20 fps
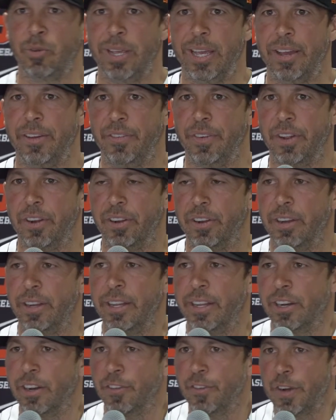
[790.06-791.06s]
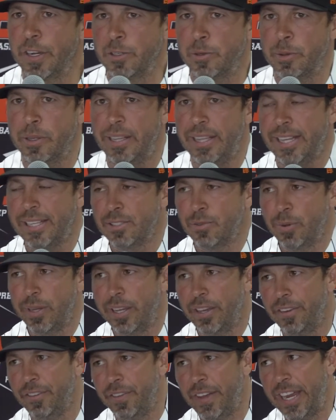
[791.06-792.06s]
we have our in our freshman class we
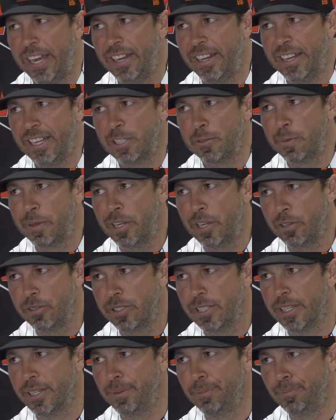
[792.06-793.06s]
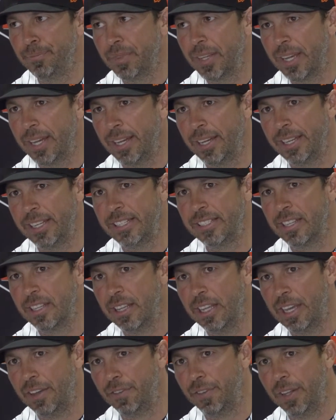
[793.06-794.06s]
have Aiden Espinoza. Uh, he's a
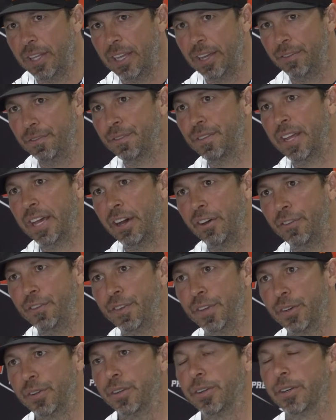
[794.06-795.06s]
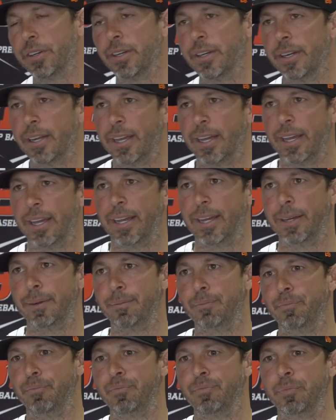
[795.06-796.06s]
left left outfielder.
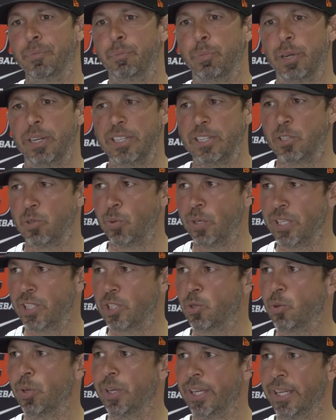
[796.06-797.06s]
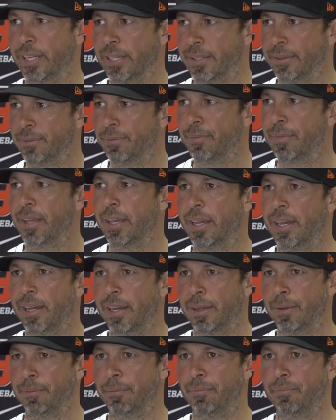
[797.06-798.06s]
Um, pretty sweet swing.
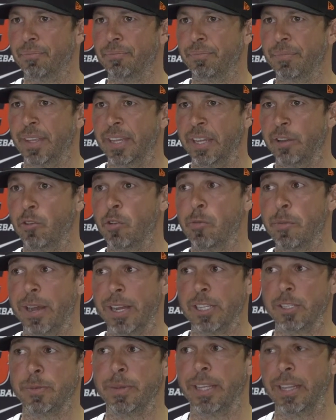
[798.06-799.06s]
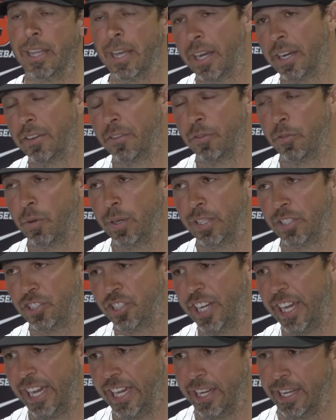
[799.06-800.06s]
Um, he reminds me a lot of when
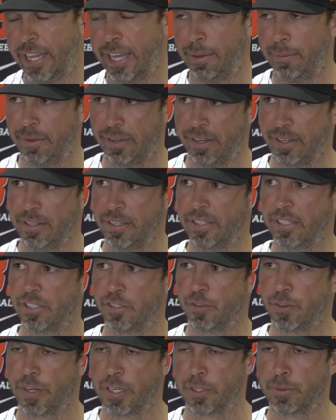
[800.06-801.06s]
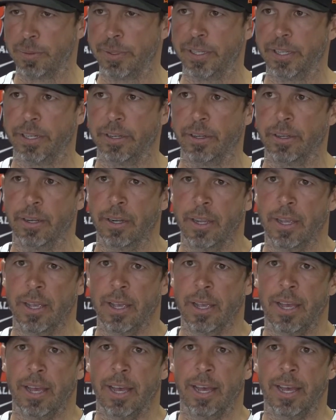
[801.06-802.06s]
Jag came in his freshman year.
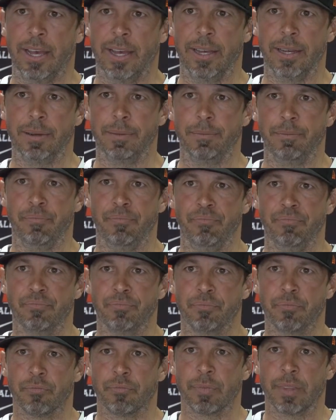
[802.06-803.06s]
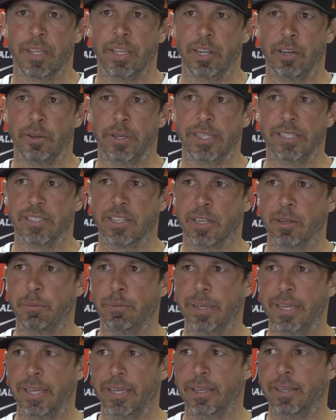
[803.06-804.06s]
Um, you know, he's going to
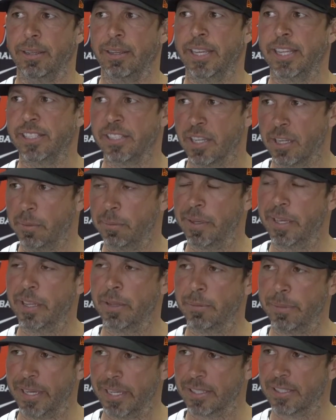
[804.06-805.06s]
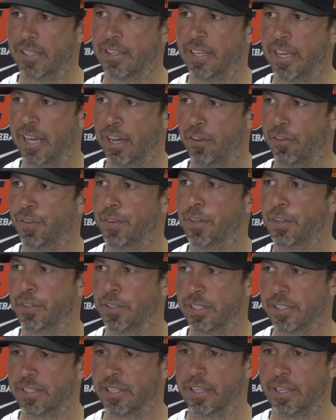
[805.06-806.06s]
be he's going to be in the mix in the outfield.
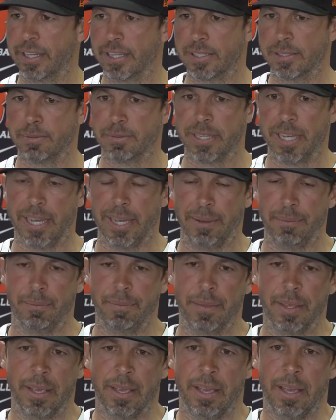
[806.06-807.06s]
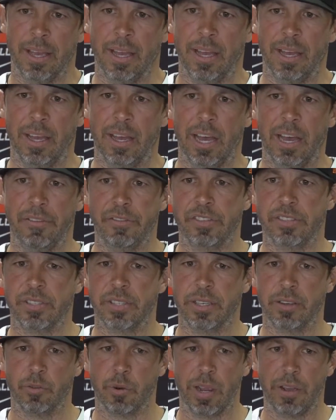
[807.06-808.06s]
He's going to get some time. Uh,
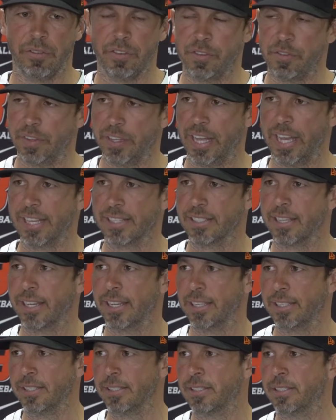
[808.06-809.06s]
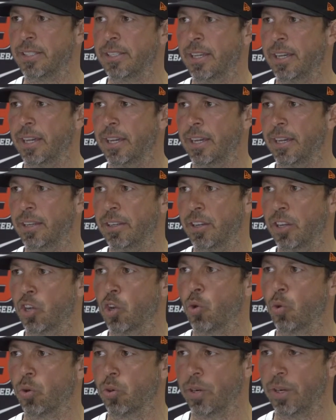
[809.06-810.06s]
obviously, Ralphie Velasquez, uh, a
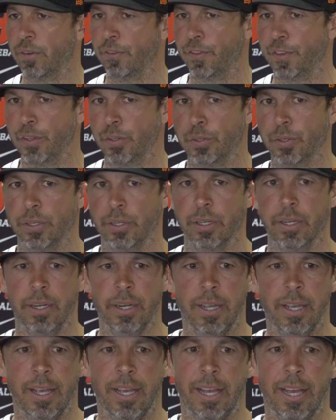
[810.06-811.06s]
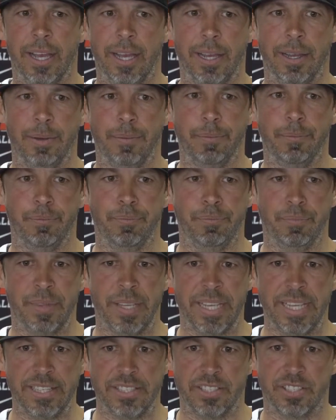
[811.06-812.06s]
corner infielder, um,
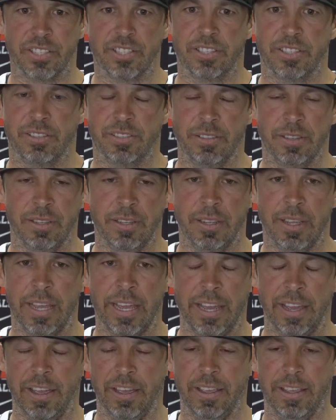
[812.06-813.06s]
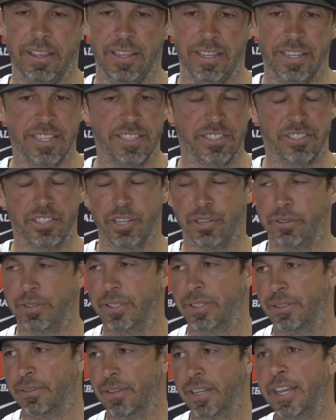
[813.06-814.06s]
he's uh, he's
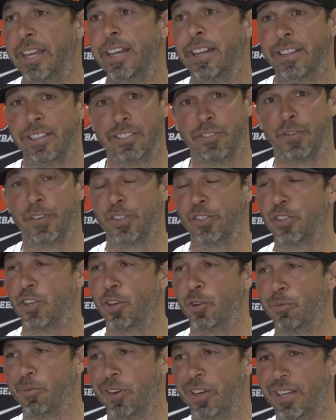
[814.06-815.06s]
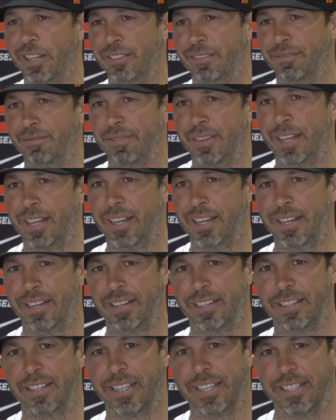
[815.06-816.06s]
showing he hit his first home run uh,
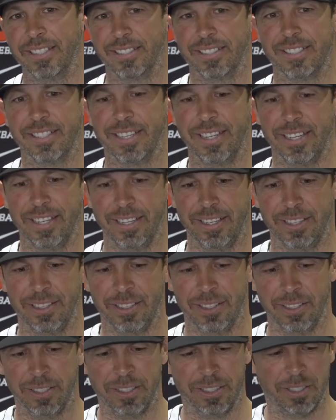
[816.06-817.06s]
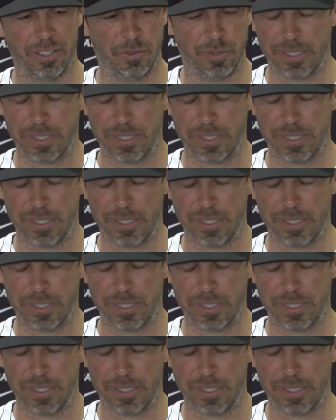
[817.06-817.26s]
against uh, who